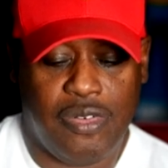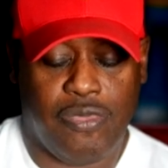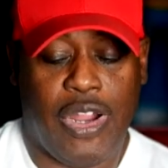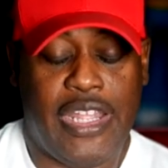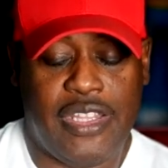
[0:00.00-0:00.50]

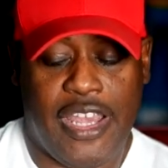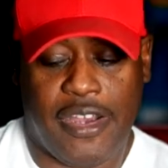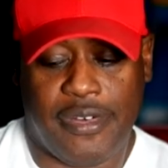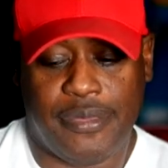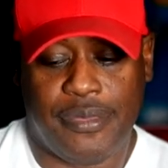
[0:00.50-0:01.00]
right
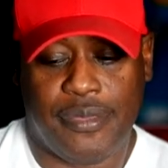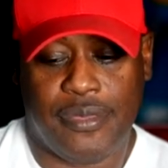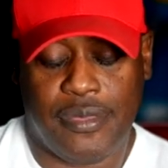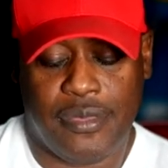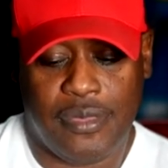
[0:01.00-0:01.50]
now,
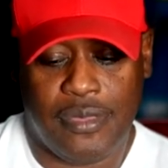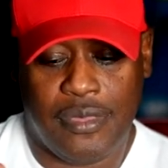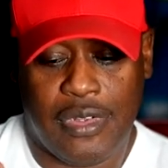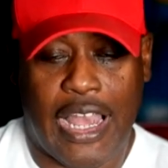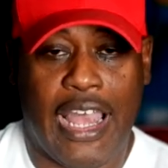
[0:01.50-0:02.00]

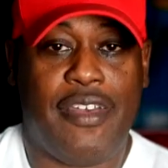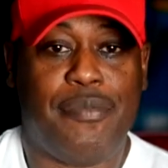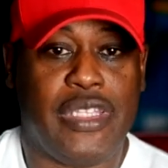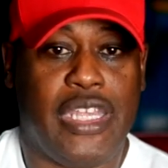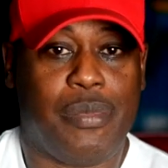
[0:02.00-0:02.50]
I've
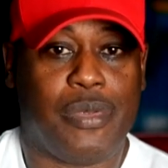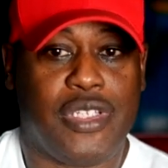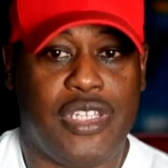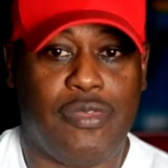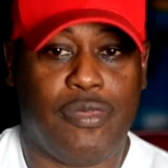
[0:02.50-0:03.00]
been able
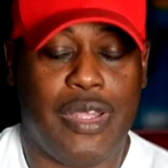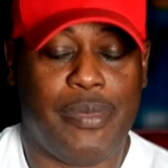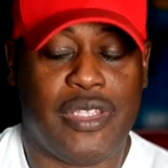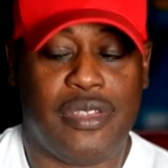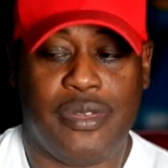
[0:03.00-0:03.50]
to get
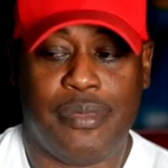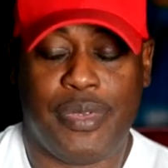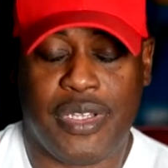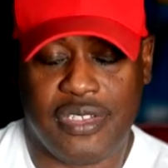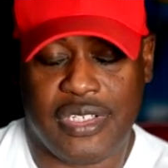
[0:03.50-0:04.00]
women
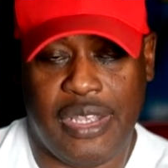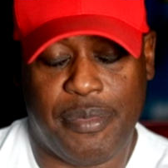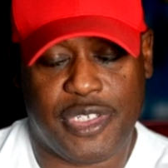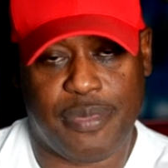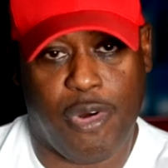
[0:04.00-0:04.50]
because I
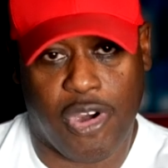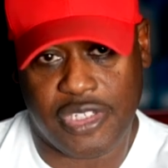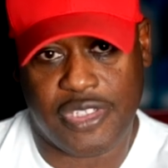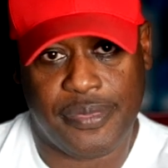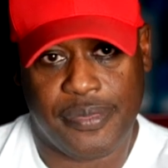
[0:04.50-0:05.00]
am
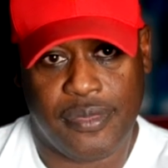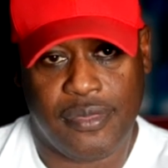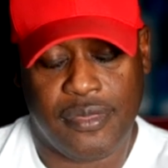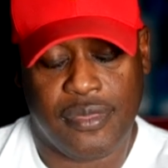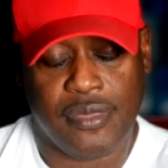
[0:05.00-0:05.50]
smart.
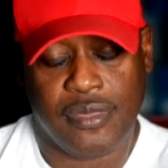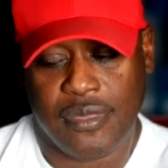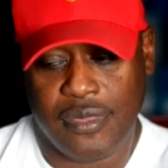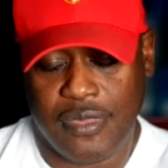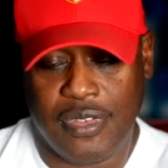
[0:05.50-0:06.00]

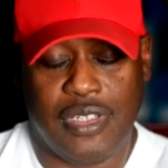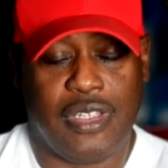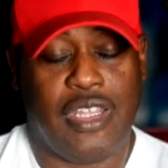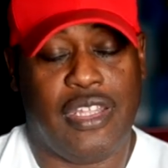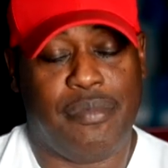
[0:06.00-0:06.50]

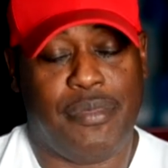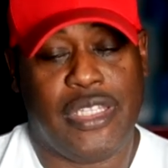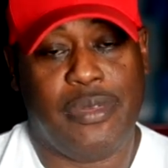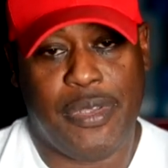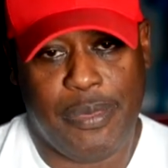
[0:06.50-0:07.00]
And
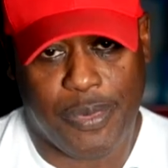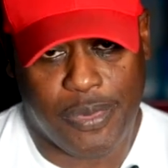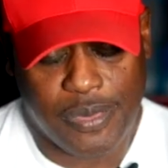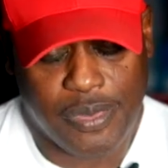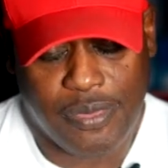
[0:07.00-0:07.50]
many
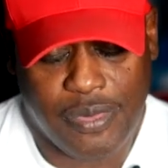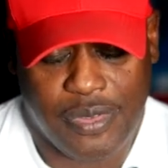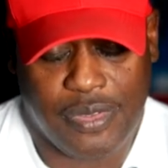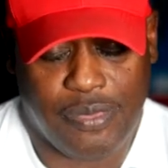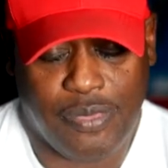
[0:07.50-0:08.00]
people
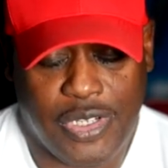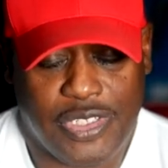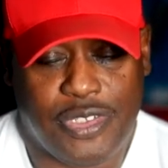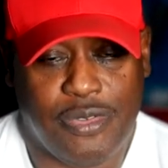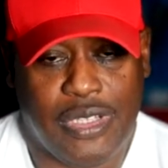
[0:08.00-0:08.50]
want
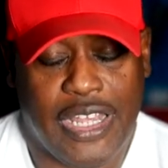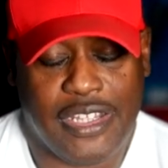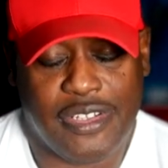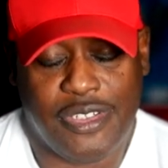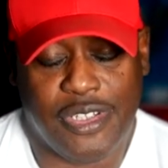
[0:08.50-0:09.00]
to
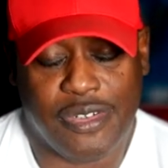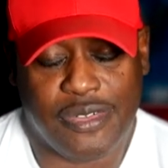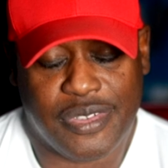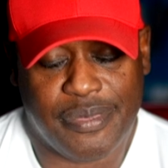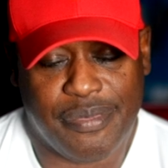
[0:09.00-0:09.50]
like, you
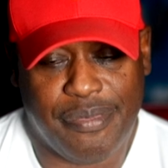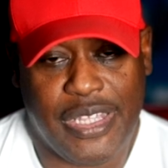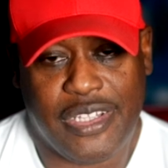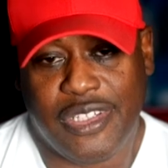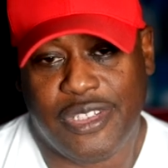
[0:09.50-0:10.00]
know,
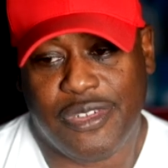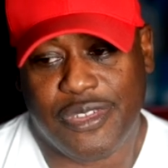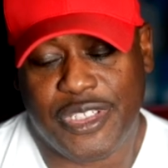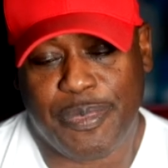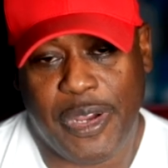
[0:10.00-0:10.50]
make little
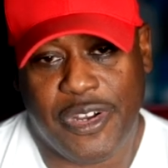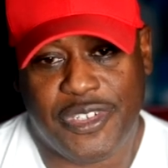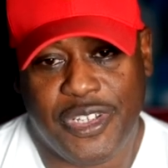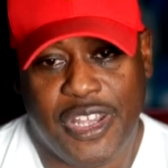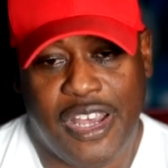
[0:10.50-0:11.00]

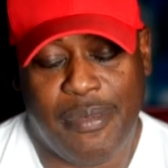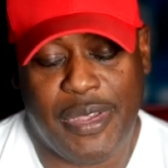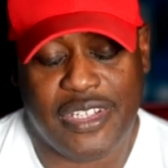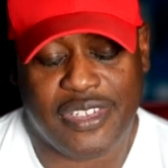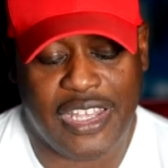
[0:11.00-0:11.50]
disparaging
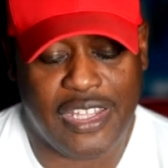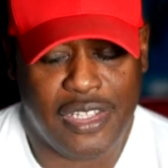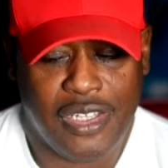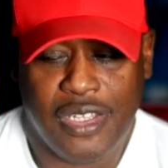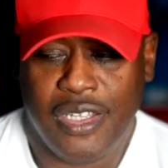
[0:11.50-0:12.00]
comments that,
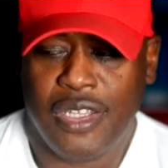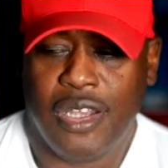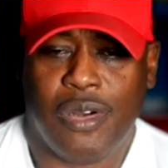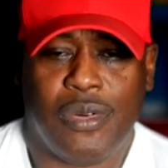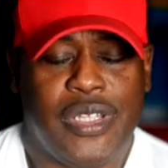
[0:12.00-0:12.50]

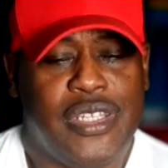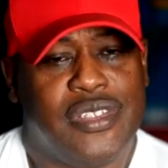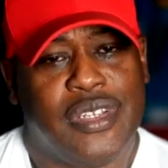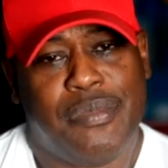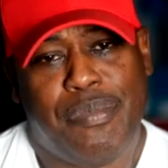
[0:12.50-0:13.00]
oh,
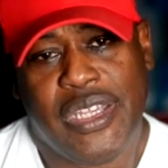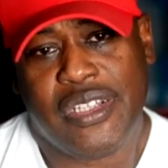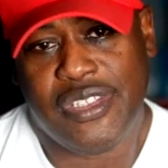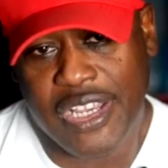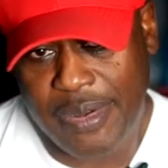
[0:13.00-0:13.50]
he's a
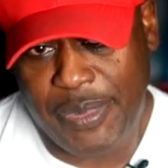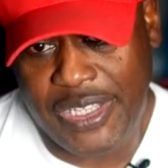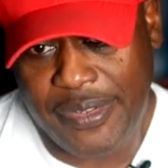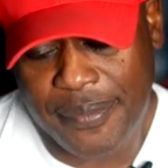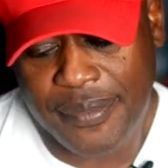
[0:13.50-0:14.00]
big
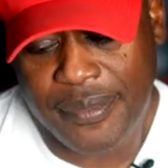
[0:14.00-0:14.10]
dummy.